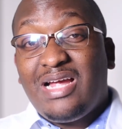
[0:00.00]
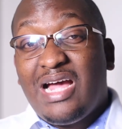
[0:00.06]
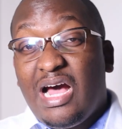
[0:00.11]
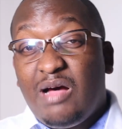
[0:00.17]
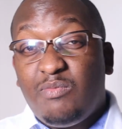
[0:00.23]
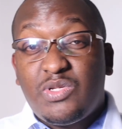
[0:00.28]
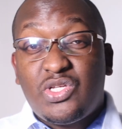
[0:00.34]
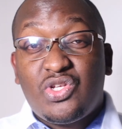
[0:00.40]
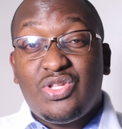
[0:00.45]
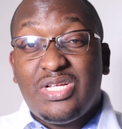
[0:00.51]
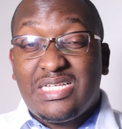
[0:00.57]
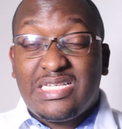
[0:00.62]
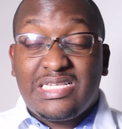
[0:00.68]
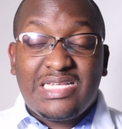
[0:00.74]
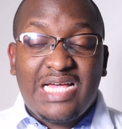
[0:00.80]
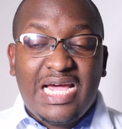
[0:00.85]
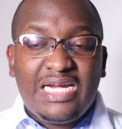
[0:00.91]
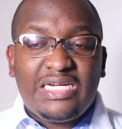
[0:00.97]
comes to the
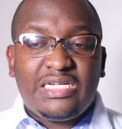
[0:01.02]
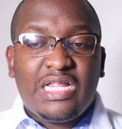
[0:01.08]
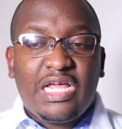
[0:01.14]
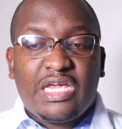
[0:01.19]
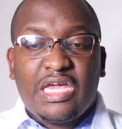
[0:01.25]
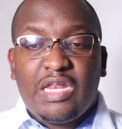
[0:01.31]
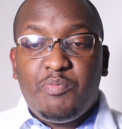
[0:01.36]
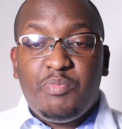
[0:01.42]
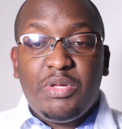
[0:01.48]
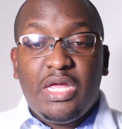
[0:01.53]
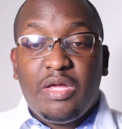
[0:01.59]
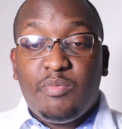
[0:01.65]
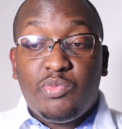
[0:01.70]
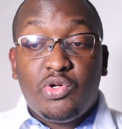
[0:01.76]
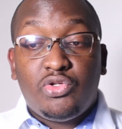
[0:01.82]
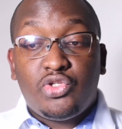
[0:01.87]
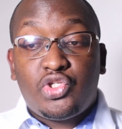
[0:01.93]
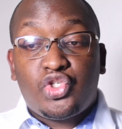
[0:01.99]
site, they can be
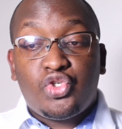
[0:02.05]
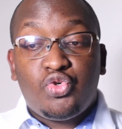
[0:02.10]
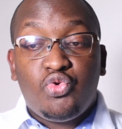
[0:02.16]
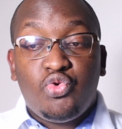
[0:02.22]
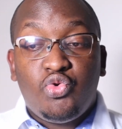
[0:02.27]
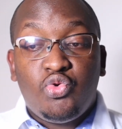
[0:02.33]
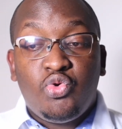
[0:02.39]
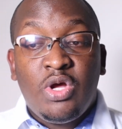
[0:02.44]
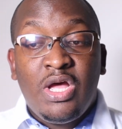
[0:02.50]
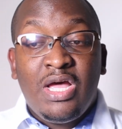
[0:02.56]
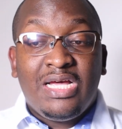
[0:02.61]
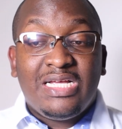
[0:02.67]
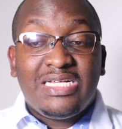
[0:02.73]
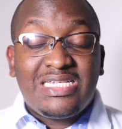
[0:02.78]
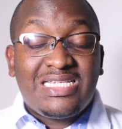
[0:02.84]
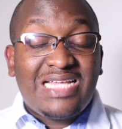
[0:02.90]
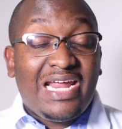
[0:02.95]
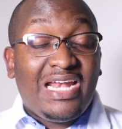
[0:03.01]
able to
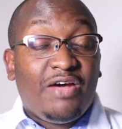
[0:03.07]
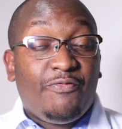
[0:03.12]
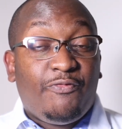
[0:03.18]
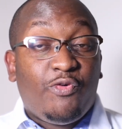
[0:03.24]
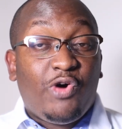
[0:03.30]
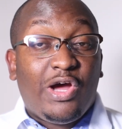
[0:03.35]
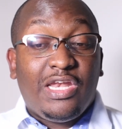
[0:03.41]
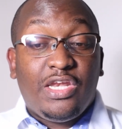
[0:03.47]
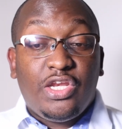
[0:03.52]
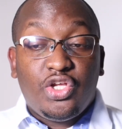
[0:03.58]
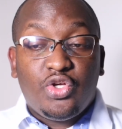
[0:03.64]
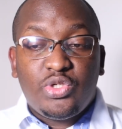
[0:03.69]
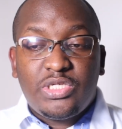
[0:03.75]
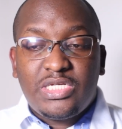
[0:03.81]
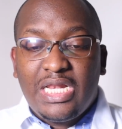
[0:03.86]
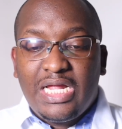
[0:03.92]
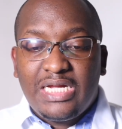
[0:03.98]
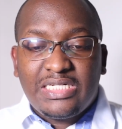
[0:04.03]
sign up for a
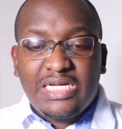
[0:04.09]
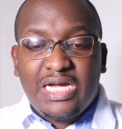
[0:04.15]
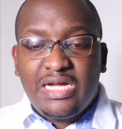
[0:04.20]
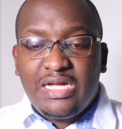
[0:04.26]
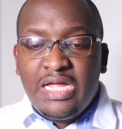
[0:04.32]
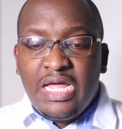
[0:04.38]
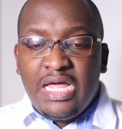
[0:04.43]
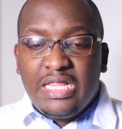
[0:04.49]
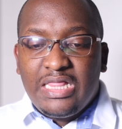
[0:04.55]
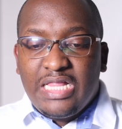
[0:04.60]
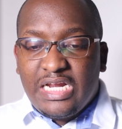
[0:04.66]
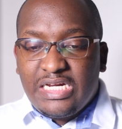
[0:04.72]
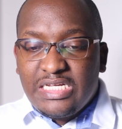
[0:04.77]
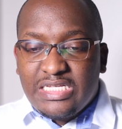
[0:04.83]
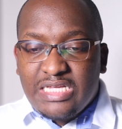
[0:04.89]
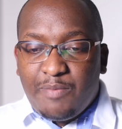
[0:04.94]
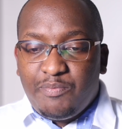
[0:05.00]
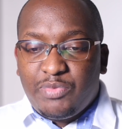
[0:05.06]
newsletter. That
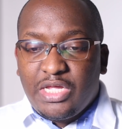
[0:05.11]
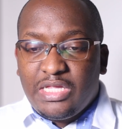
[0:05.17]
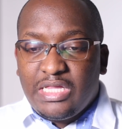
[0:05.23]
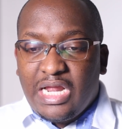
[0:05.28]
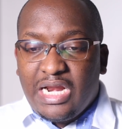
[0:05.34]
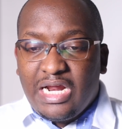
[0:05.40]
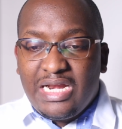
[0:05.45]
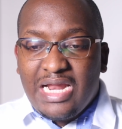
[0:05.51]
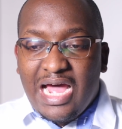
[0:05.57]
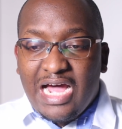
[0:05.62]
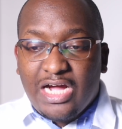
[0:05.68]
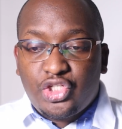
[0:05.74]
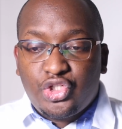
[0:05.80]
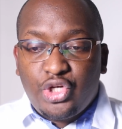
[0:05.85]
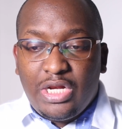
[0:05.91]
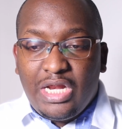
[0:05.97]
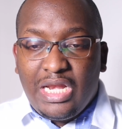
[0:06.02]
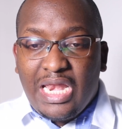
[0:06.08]
is something that I'd
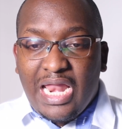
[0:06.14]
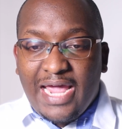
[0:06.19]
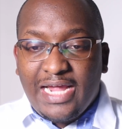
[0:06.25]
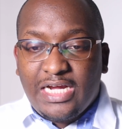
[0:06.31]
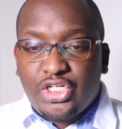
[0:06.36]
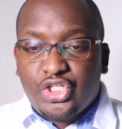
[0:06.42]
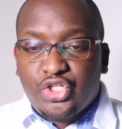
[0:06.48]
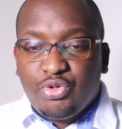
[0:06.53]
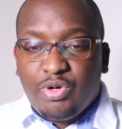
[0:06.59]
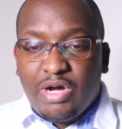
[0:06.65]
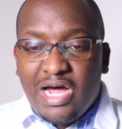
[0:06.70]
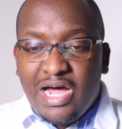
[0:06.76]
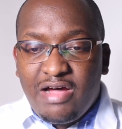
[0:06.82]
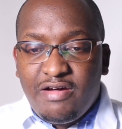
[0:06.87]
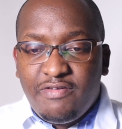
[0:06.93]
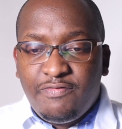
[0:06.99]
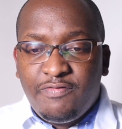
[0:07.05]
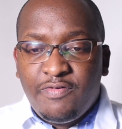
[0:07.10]
actually like to
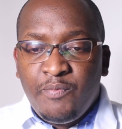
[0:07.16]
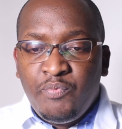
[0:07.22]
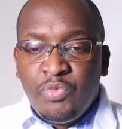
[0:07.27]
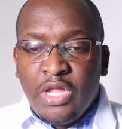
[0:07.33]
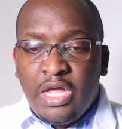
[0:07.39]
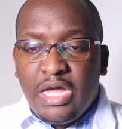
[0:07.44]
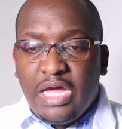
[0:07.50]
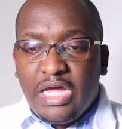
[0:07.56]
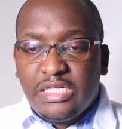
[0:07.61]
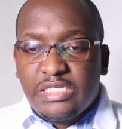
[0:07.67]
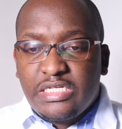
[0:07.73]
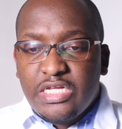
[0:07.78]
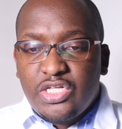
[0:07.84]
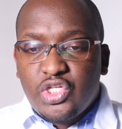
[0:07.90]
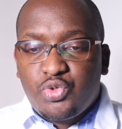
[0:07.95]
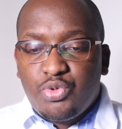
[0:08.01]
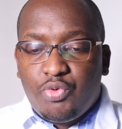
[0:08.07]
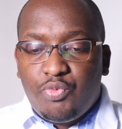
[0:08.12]
have. And
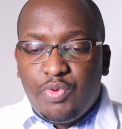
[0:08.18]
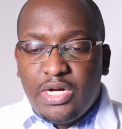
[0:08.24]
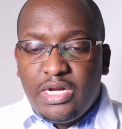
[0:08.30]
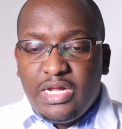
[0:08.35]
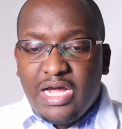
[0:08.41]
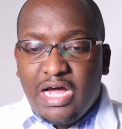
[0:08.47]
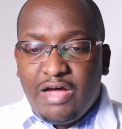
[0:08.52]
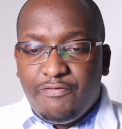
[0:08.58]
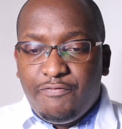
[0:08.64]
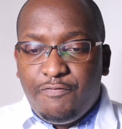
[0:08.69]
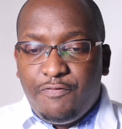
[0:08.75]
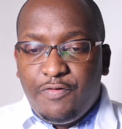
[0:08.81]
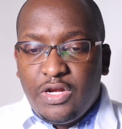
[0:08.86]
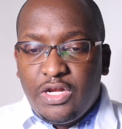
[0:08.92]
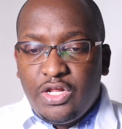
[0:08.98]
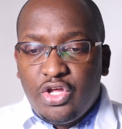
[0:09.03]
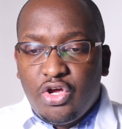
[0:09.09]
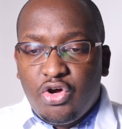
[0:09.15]
since we already have
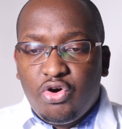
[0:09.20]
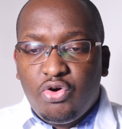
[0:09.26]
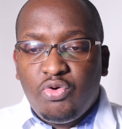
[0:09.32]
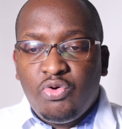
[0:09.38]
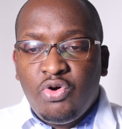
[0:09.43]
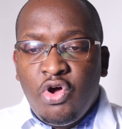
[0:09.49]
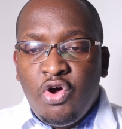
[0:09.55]
video